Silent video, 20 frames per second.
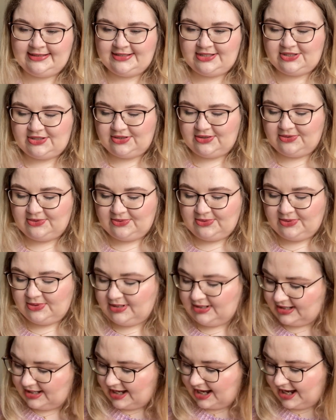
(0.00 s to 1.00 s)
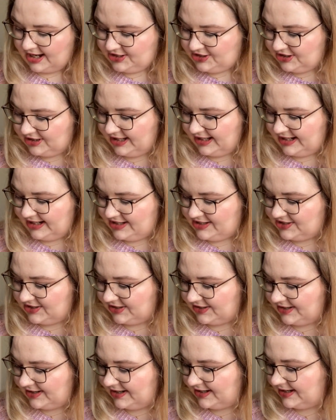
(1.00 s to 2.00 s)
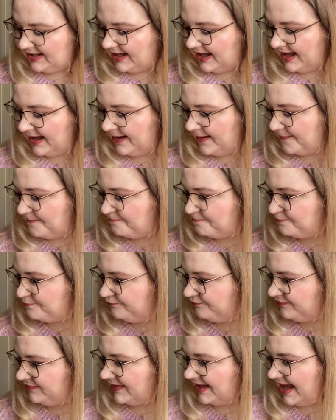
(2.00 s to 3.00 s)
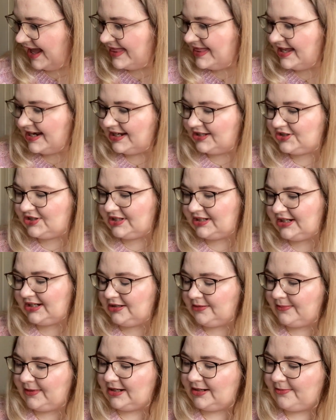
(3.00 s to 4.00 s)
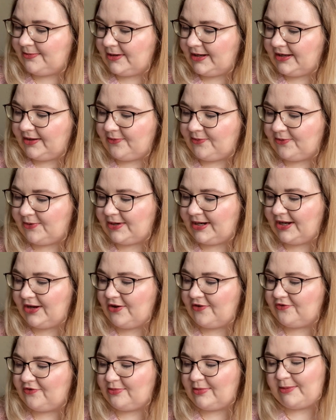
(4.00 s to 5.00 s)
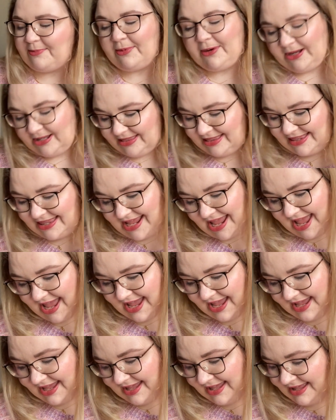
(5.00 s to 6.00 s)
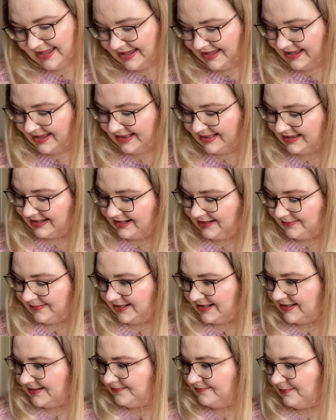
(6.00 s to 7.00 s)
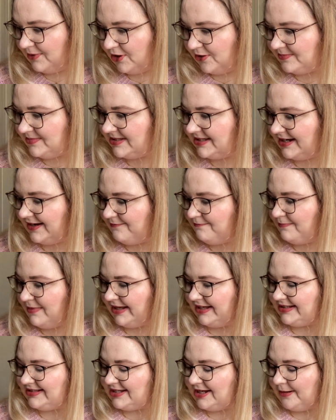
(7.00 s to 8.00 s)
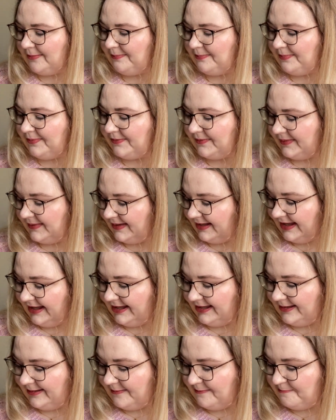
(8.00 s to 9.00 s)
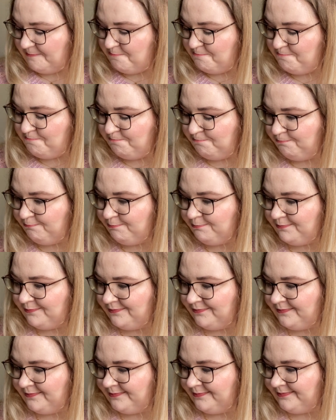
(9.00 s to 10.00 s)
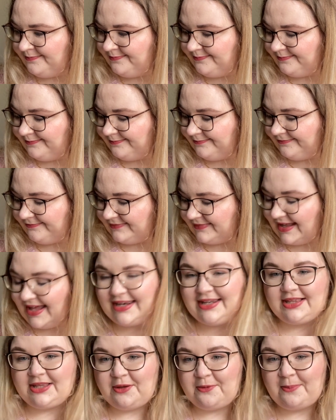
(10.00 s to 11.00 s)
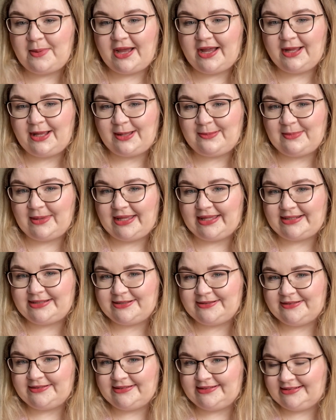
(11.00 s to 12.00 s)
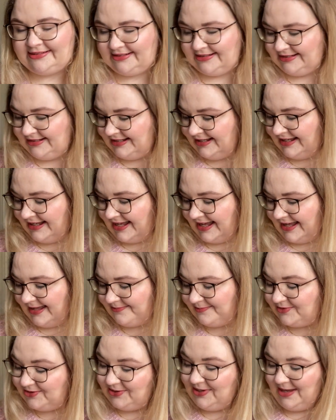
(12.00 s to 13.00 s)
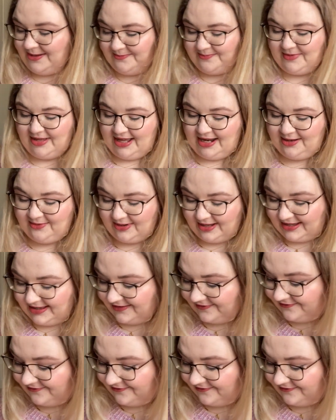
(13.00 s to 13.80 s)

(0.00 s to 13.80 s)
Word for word: So I shall get into it. Um, and then I'll do a little bit about what I got for my birthday, little bits and bobs that I picked up, um, and a little bag I made. Um, so yeah, anyway,